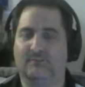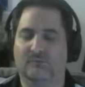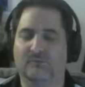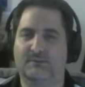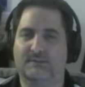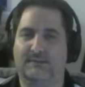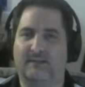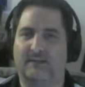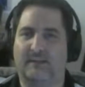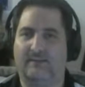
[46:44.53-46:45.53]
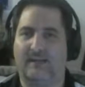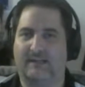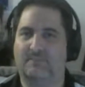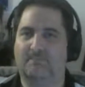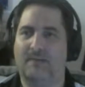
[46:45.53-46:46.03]
rules that
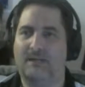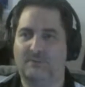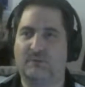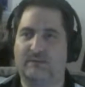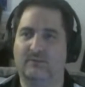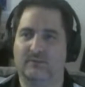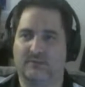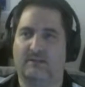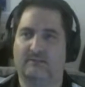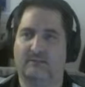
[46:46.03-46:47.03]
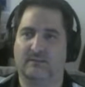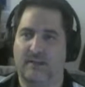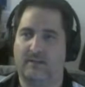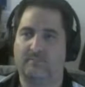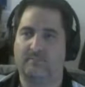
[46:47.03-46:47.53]
can mess with your solitaire game.